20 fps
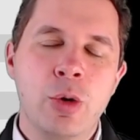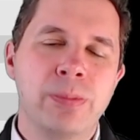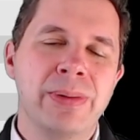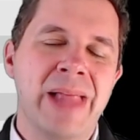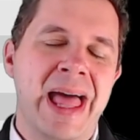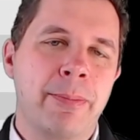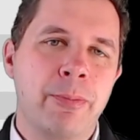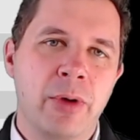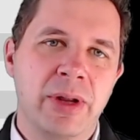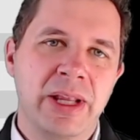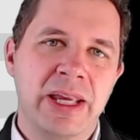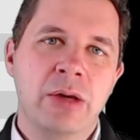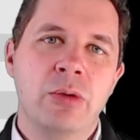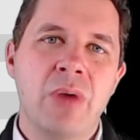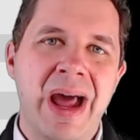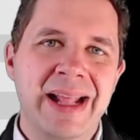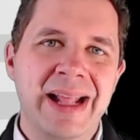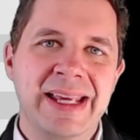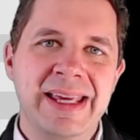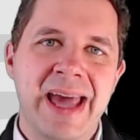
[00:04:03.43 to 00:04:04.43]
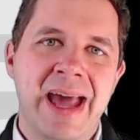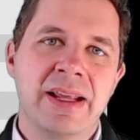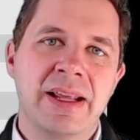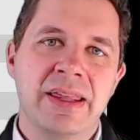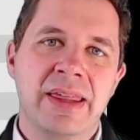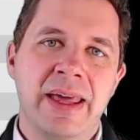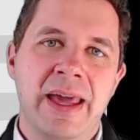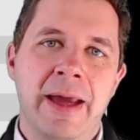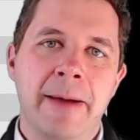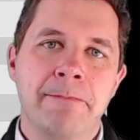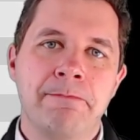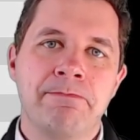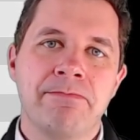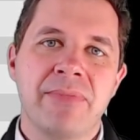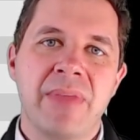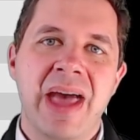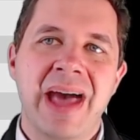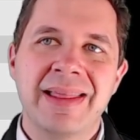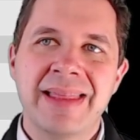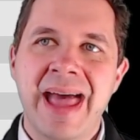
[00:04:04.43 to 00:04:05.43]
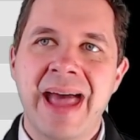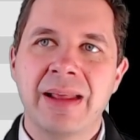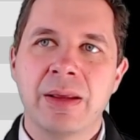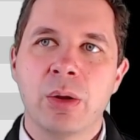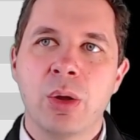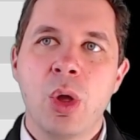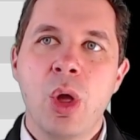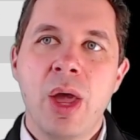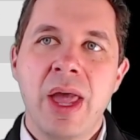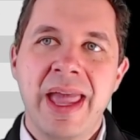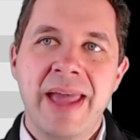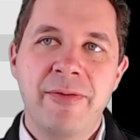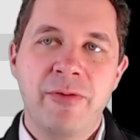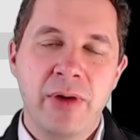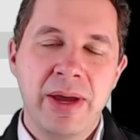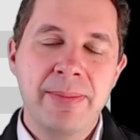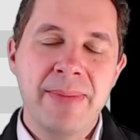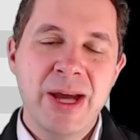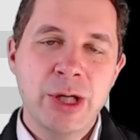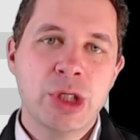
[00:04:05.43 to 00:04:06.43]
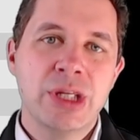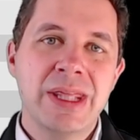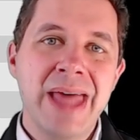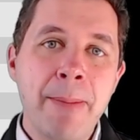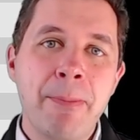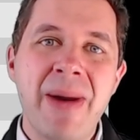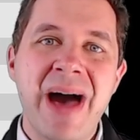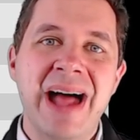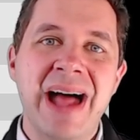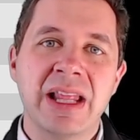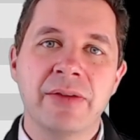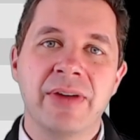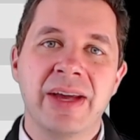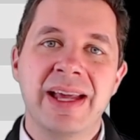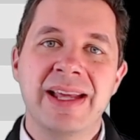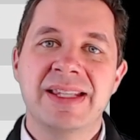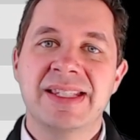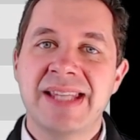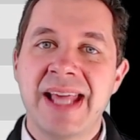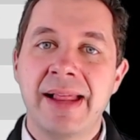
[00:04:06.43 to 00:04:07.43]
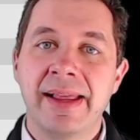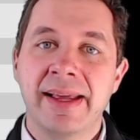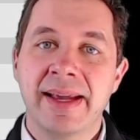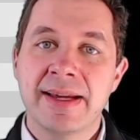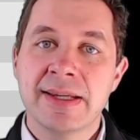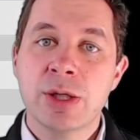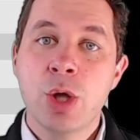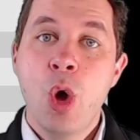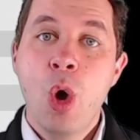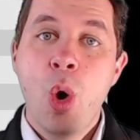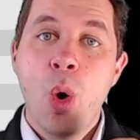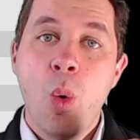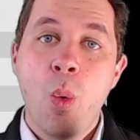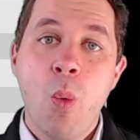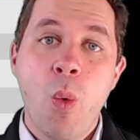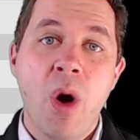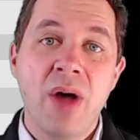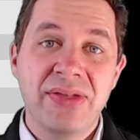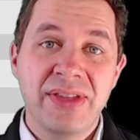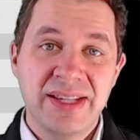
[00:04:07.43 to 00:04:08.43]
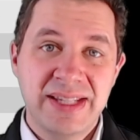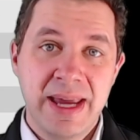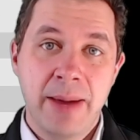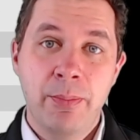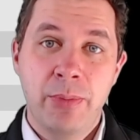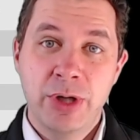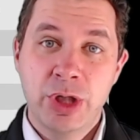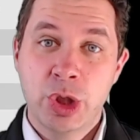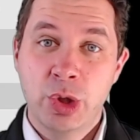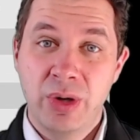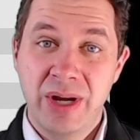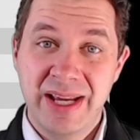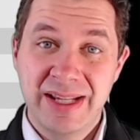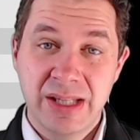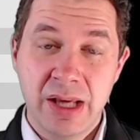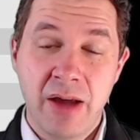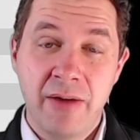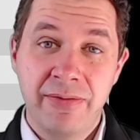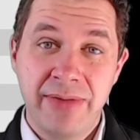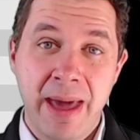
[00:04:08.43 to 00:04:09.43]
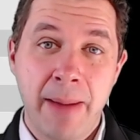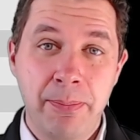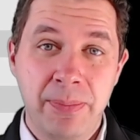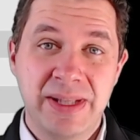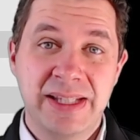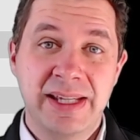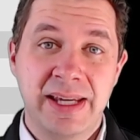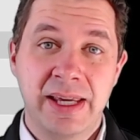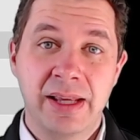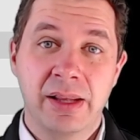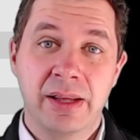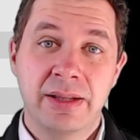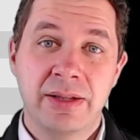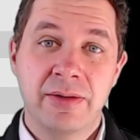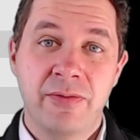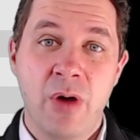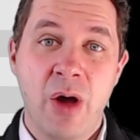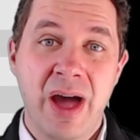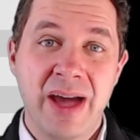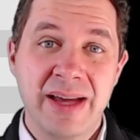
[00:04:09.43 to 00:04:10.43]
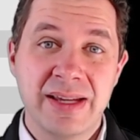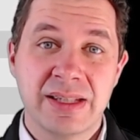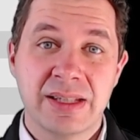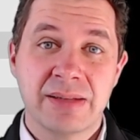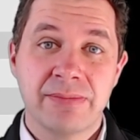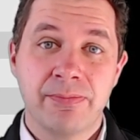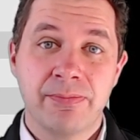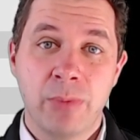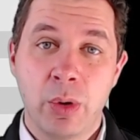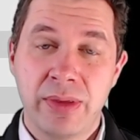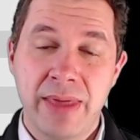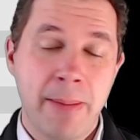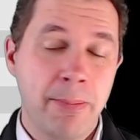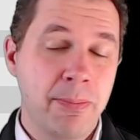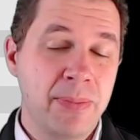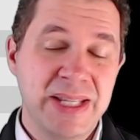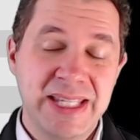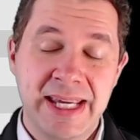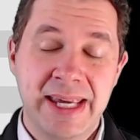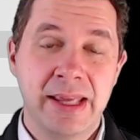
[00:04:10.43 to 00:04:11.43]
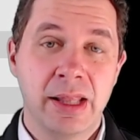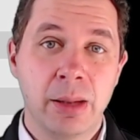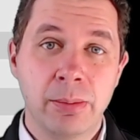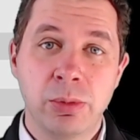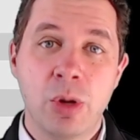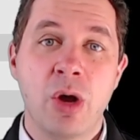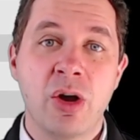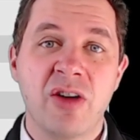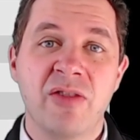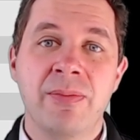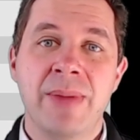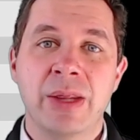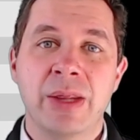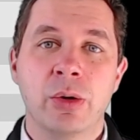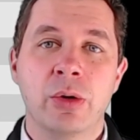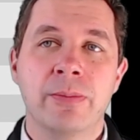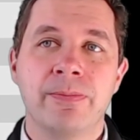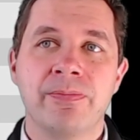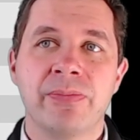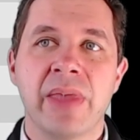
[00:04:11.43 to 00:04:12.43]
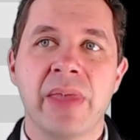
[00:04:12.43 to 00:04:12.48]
black body radiator there. And that, if we measure that part of it, it's telling us what the temperature is of that particular device or that particular block of metal.